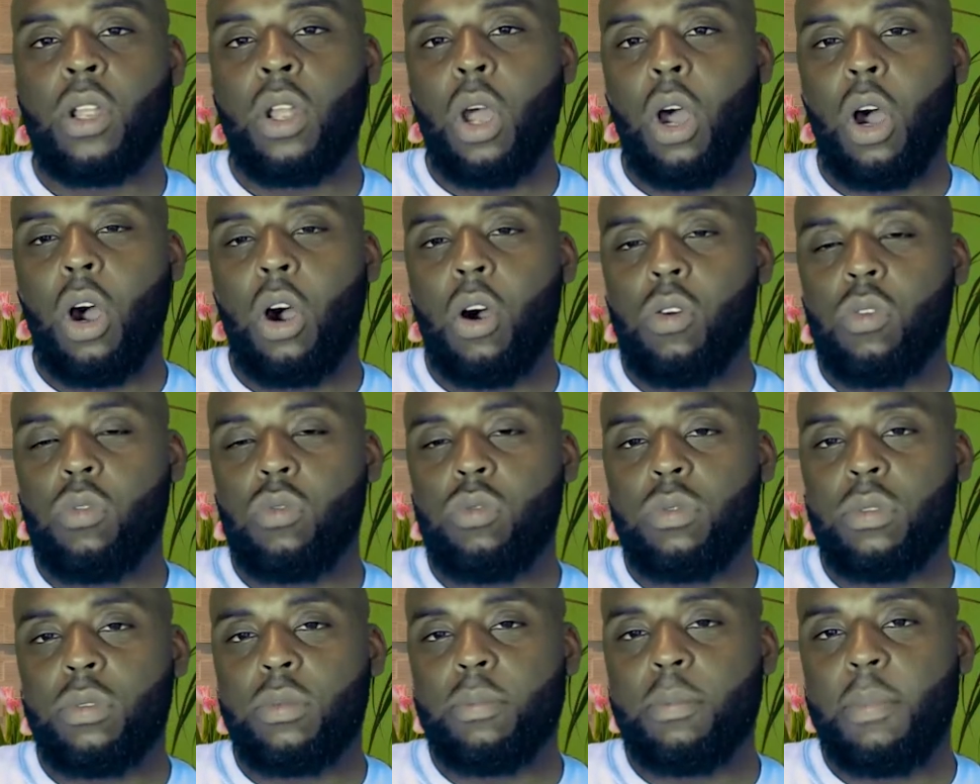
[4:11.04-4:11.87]

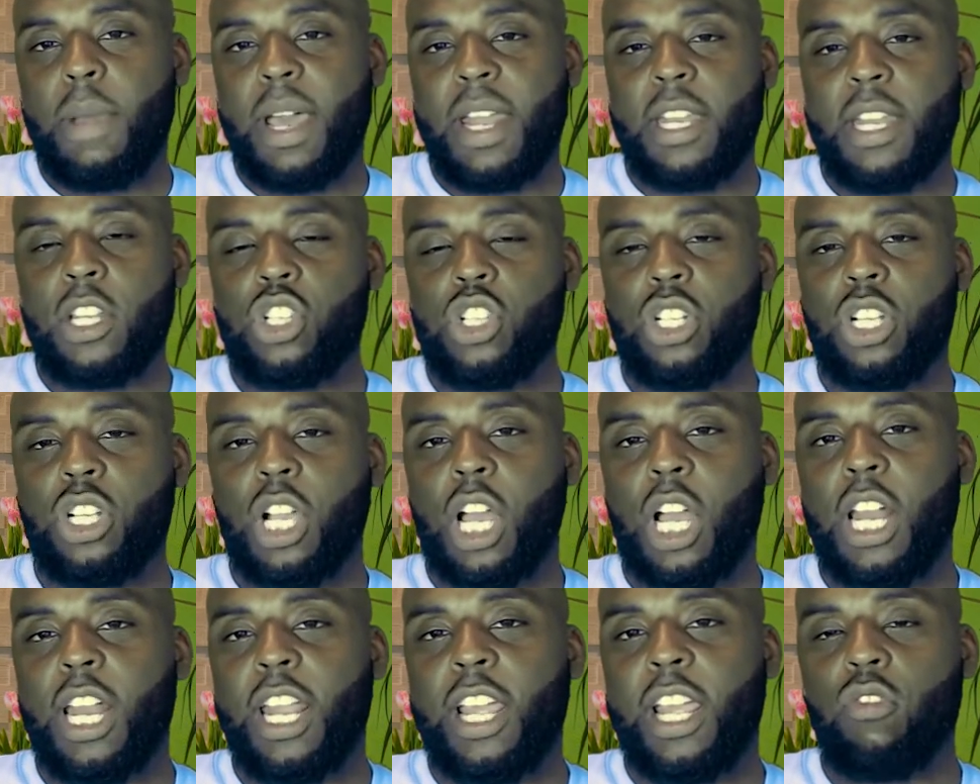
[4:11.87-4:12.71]
own, manage and
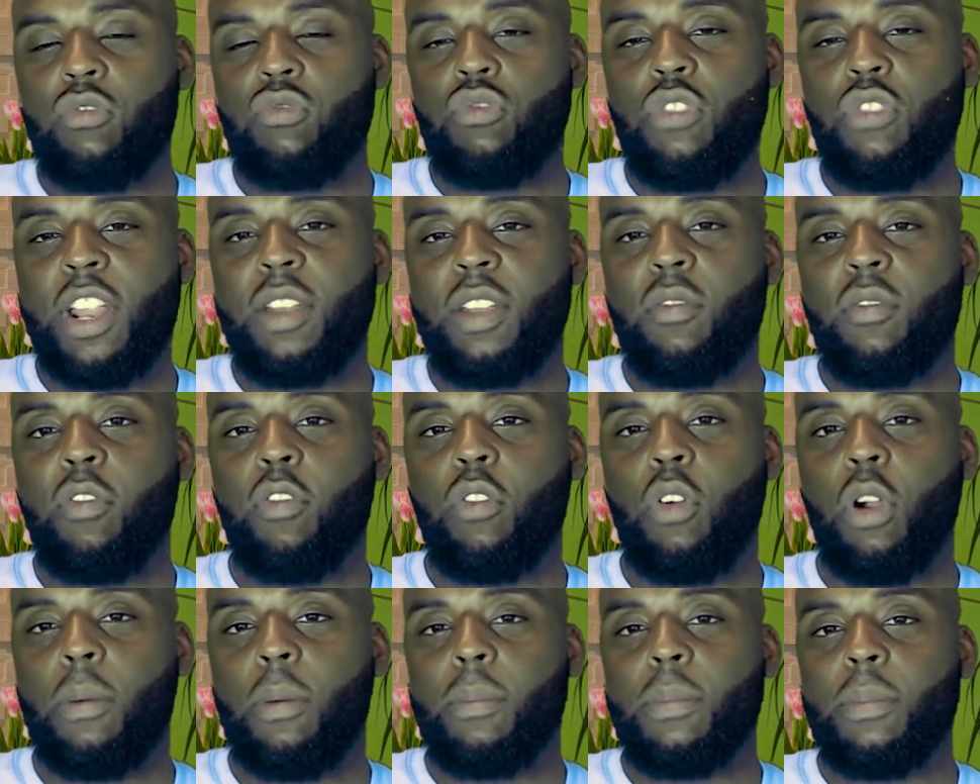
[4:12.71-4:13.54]
collect rent
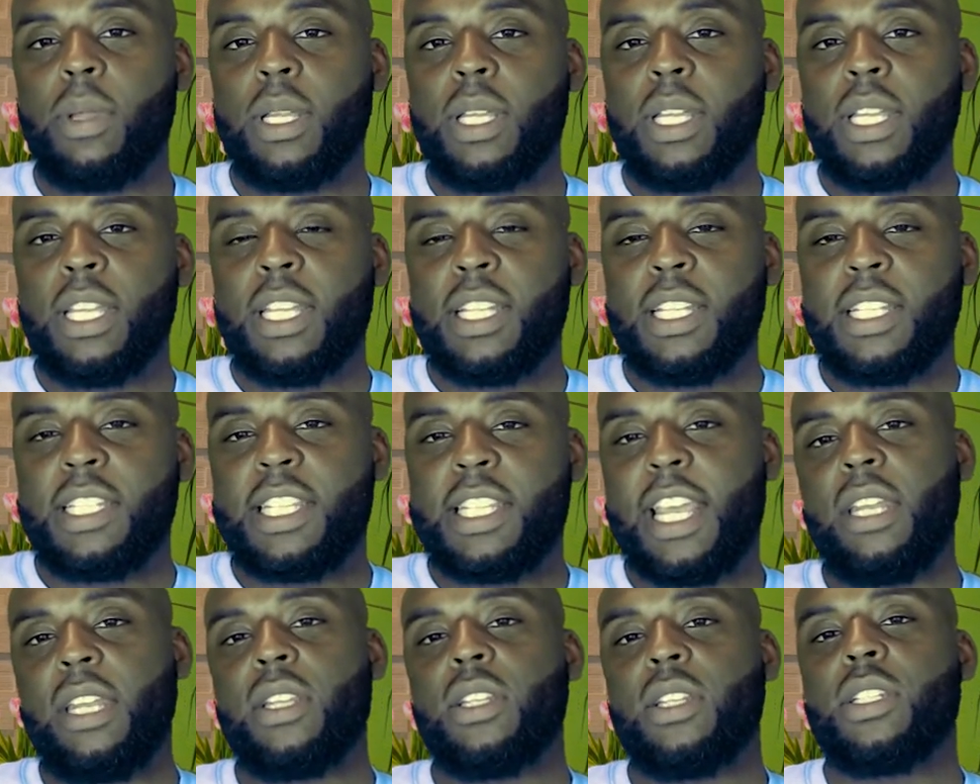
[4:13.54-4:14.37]
from
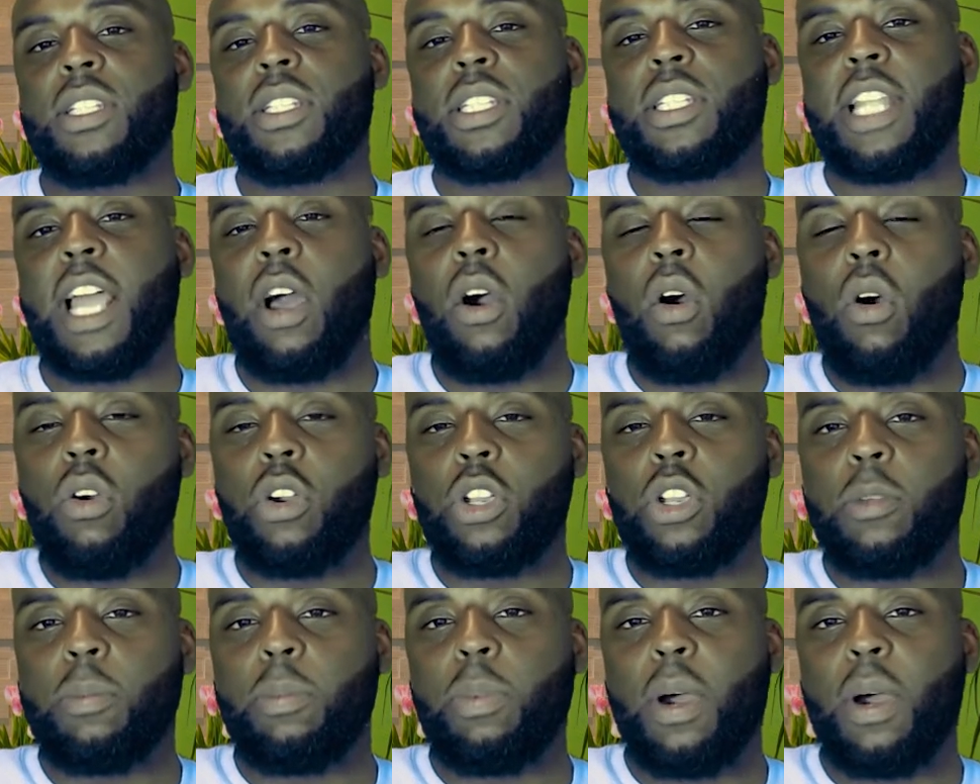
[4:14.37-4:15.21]
tenants that
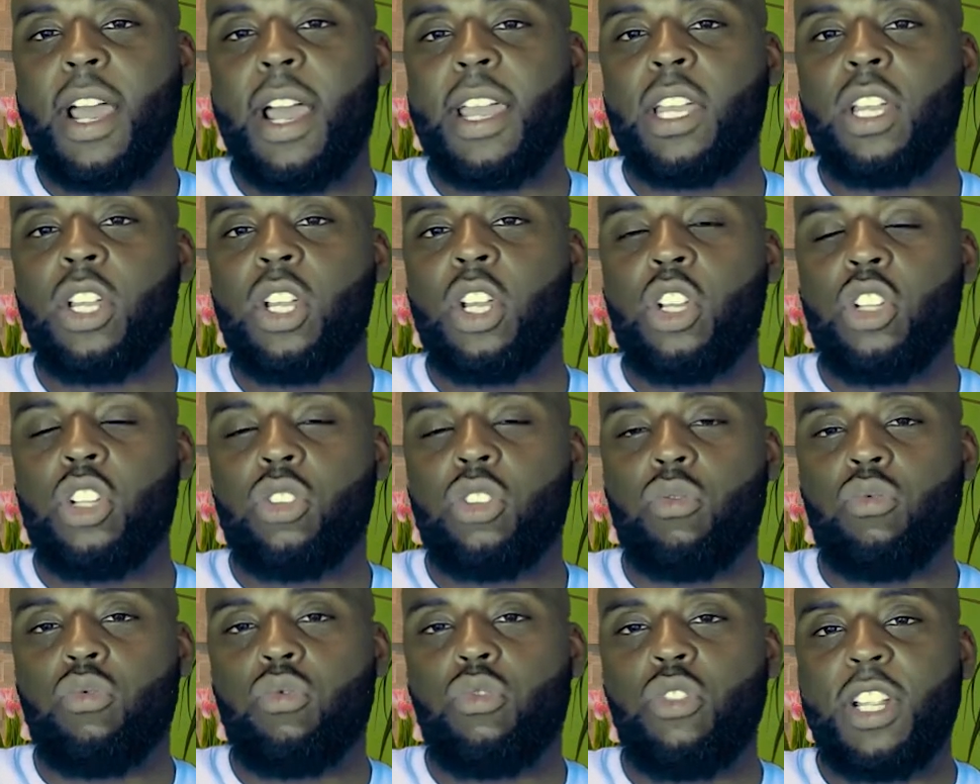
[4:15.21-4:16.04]
occupy the
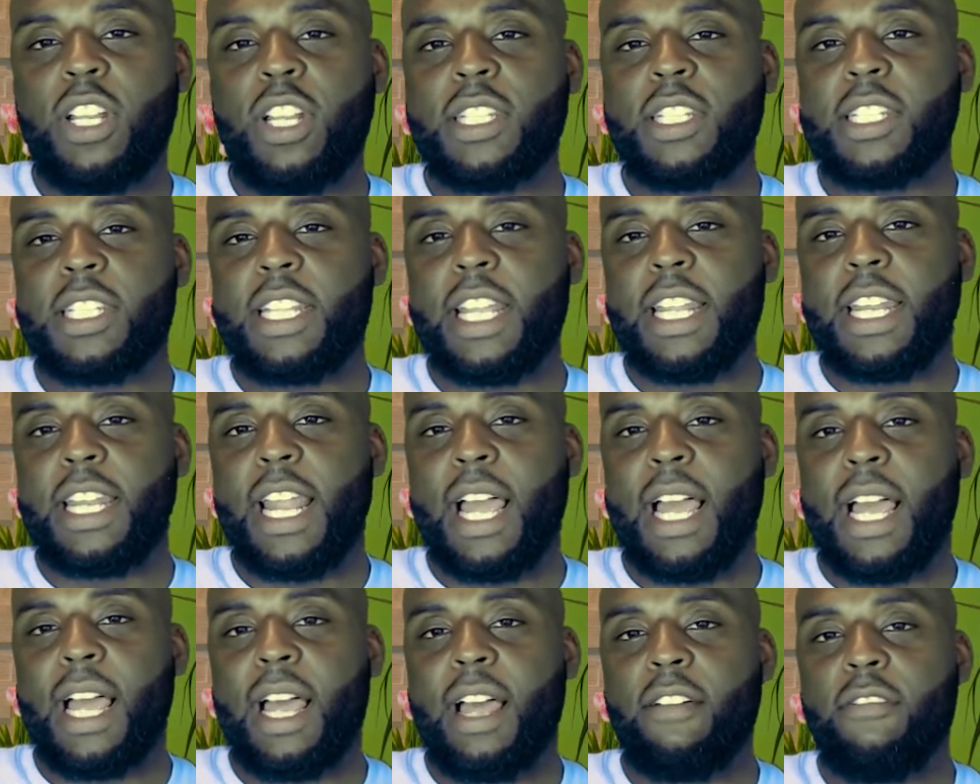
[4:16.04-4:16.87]
real estate that
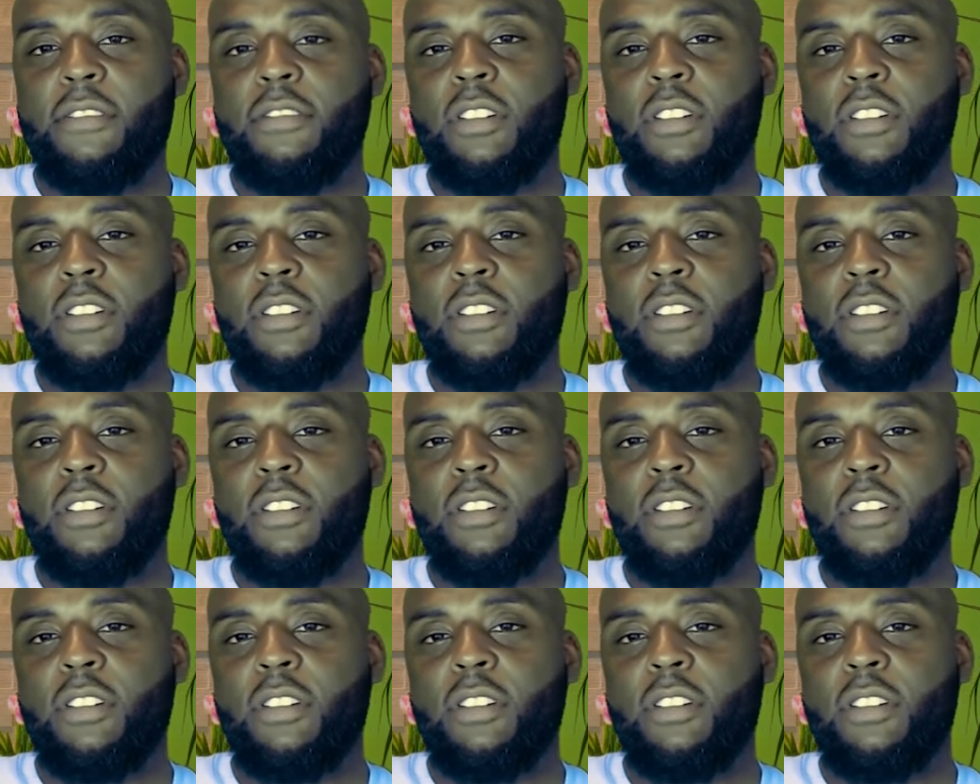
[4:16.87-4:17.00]
have